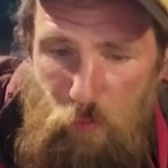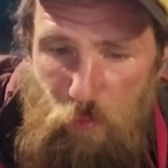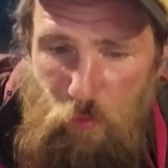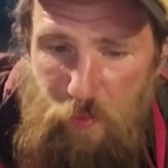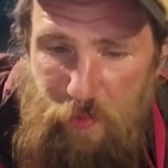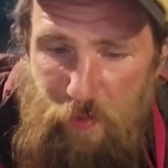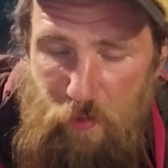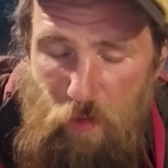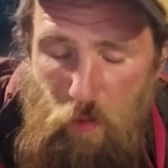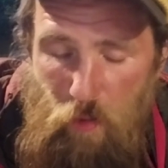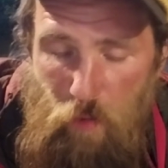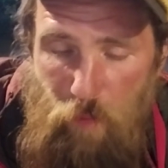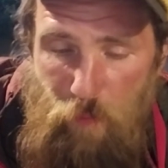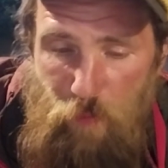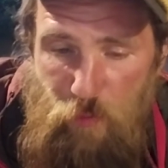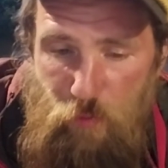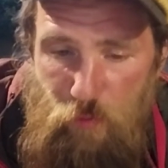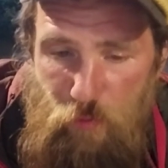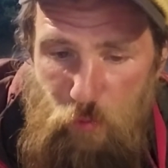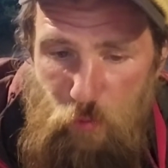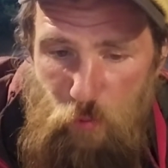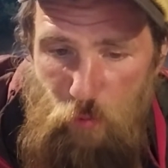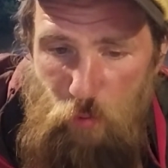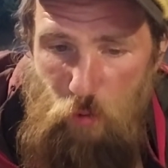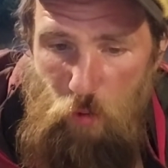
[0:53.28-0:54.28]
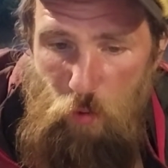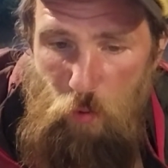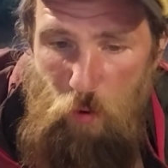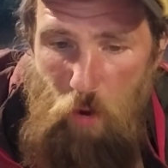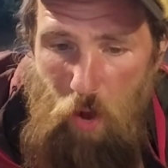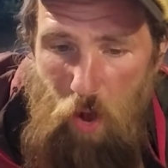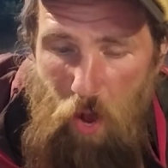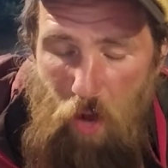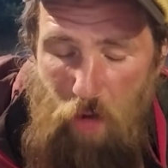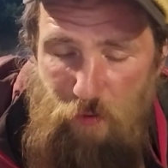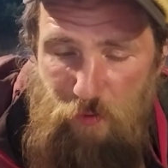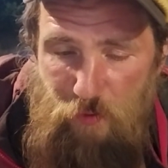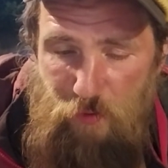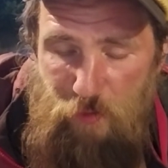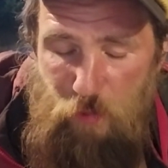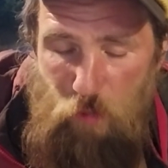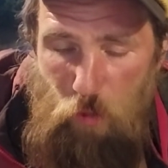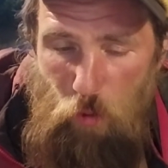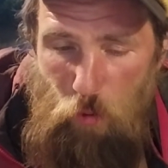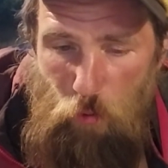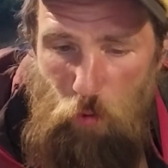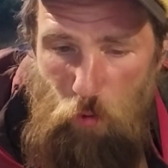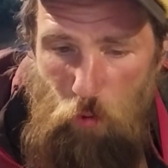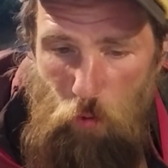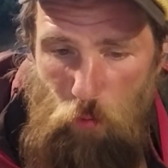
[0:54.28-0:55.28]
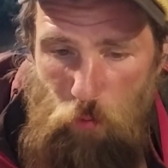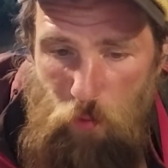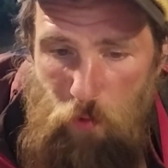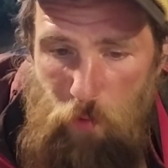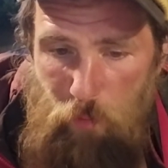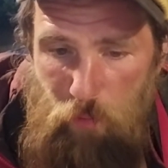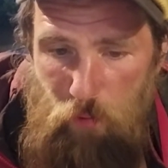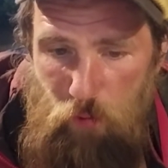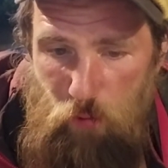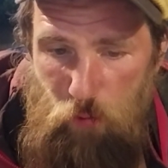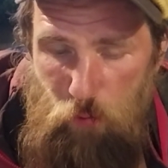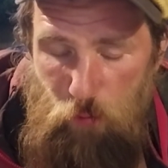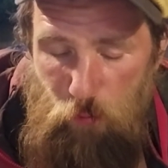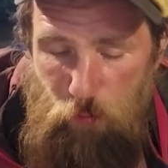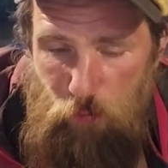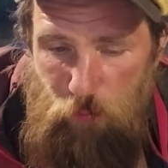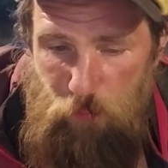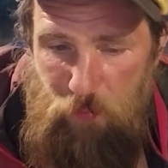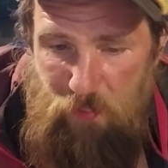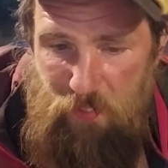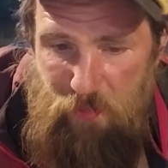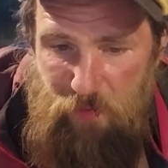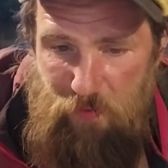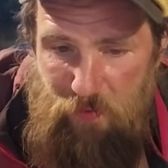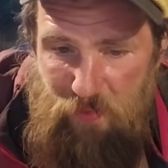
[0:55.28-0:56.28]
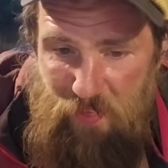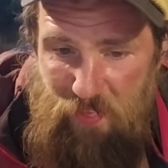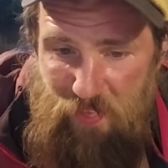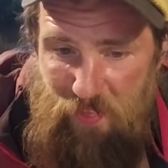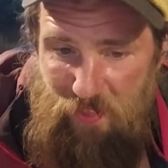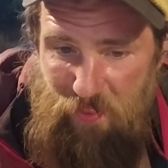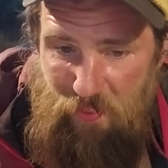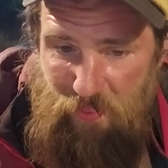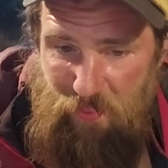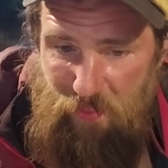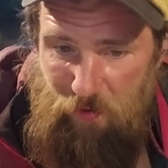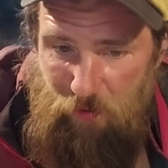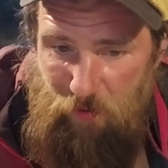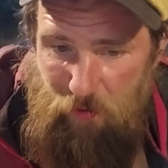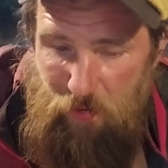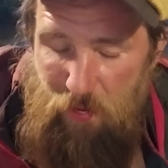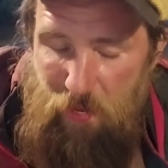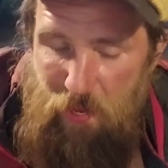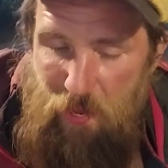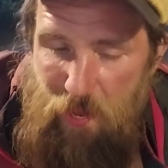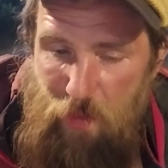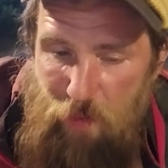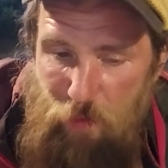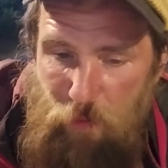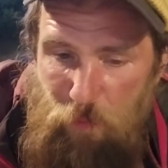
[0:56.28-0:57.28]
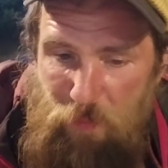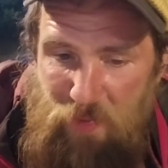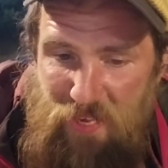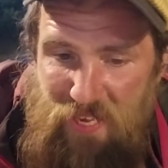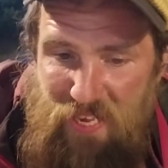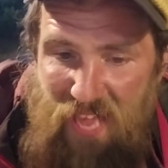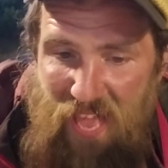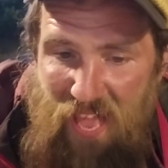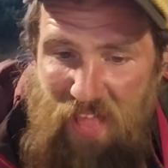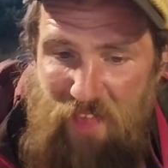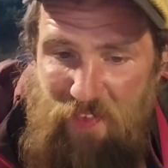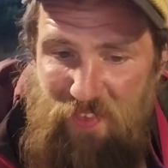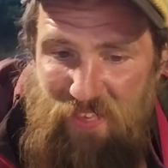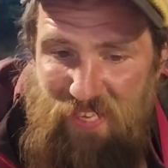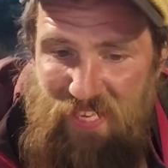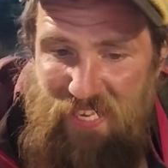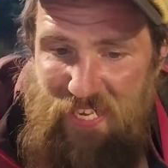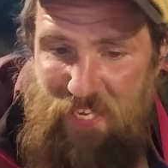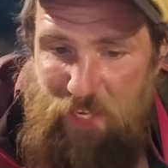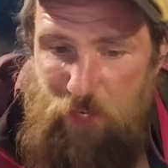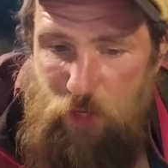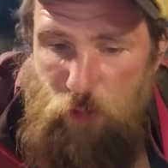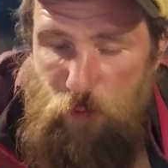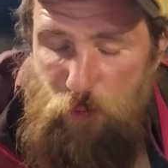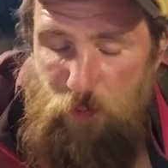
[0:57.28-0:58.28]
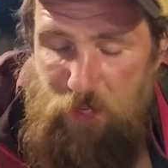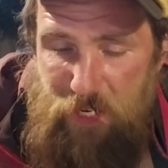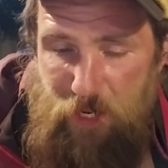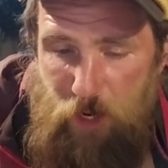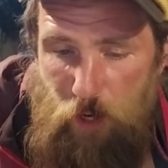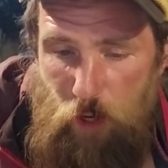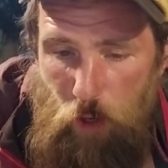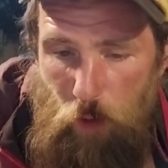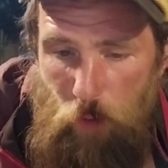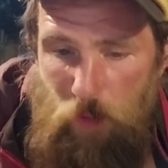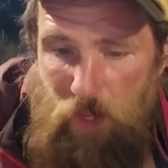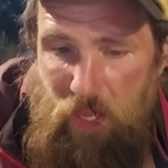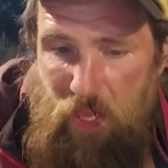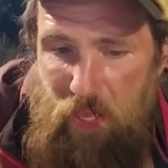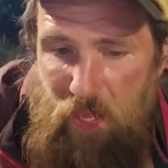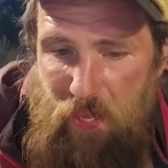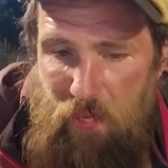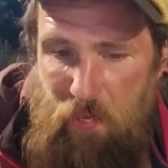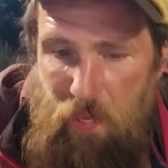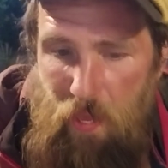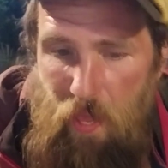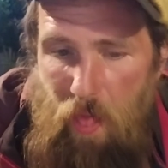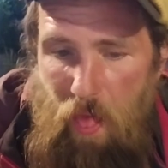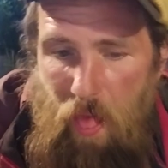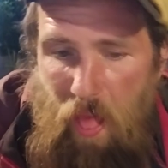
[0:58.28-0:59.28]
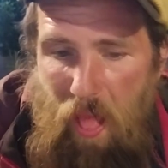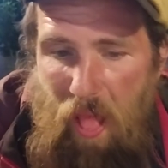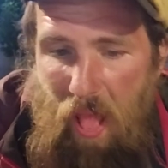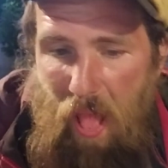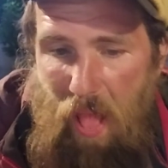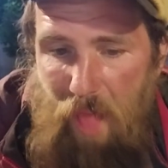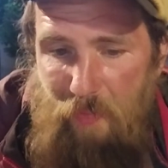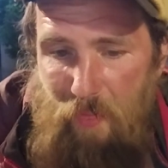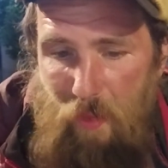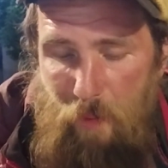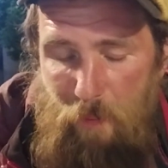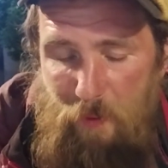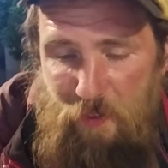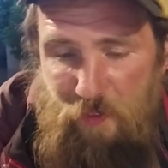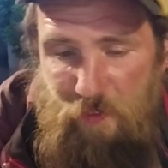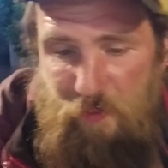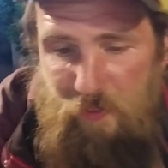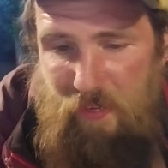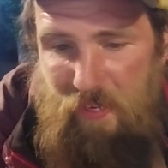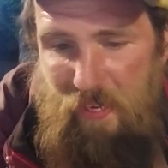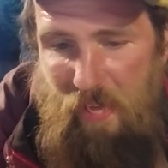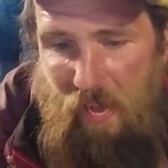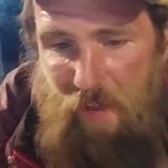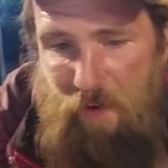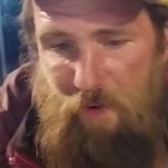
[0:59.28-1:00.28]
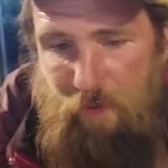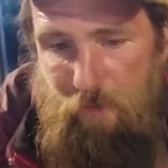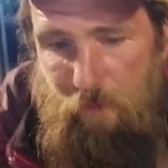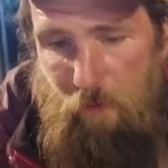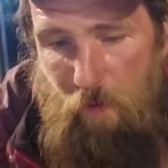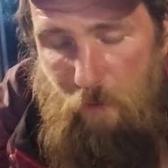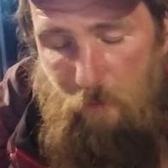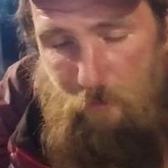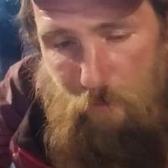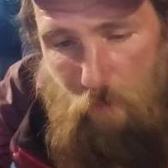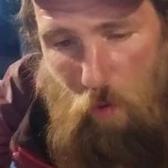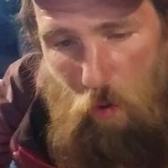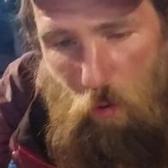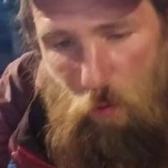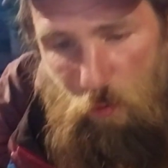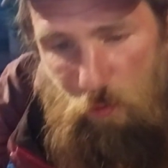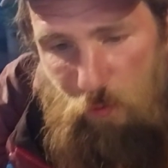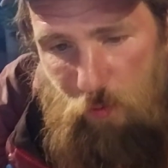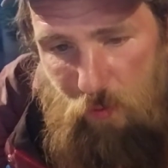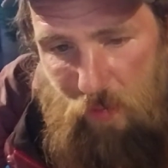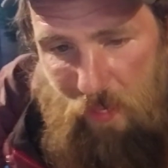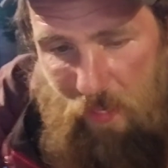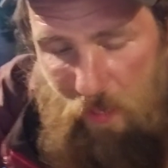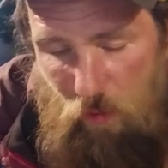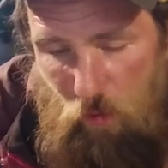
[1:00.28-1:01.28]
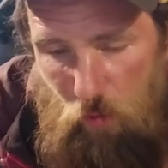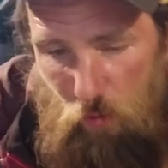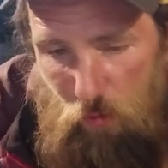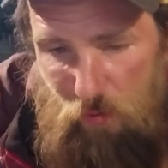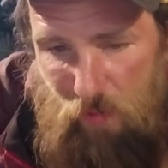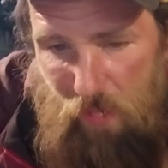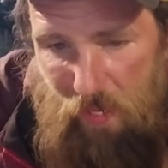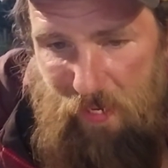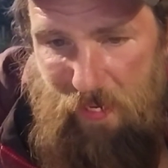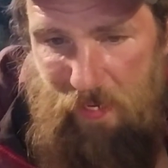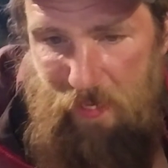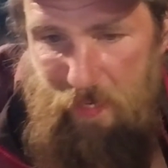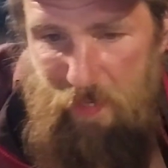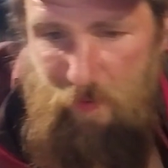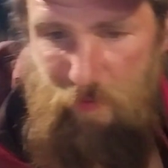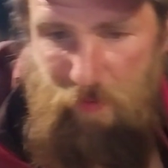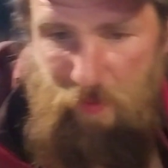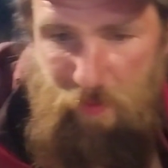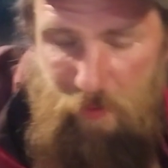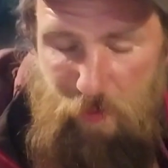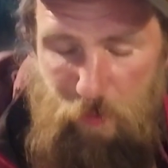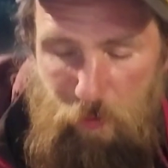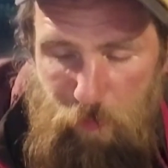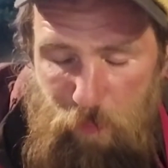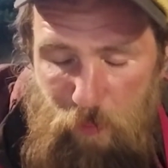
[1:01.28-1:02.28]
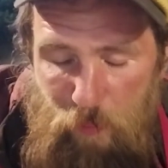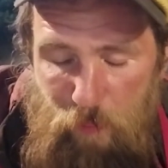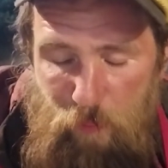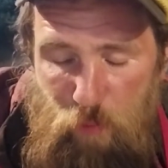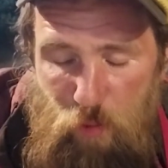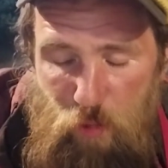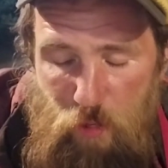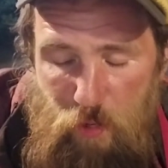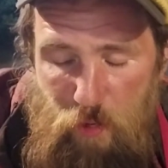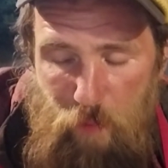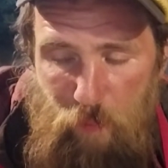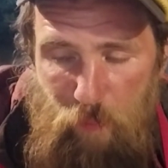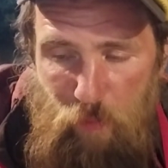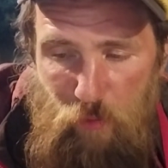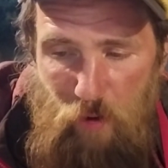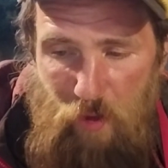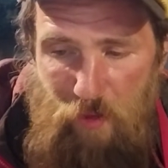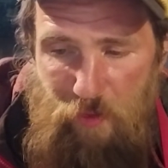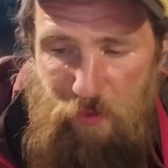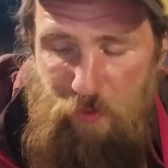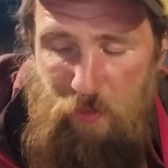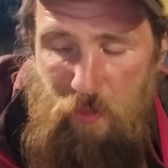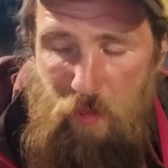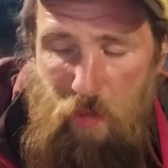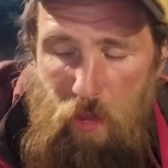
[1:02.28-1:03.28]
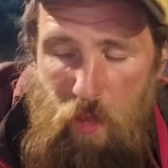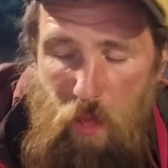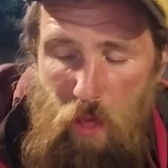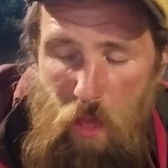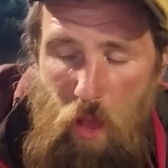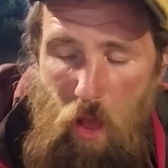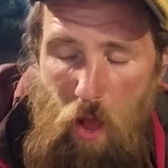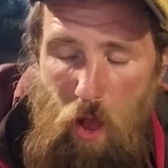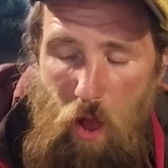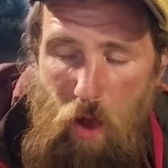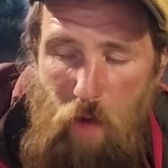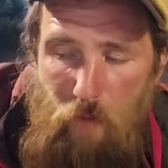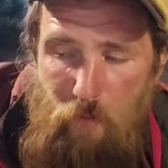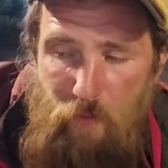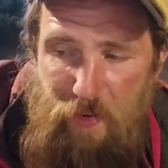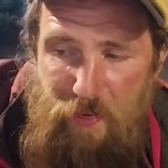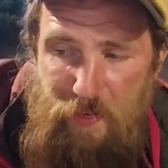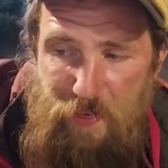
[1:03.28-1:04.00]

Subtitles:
So they call them pseudo oxycodone blues because it's PSEUDO. And that means kind of a false, it looks like it because it's been put in the press of a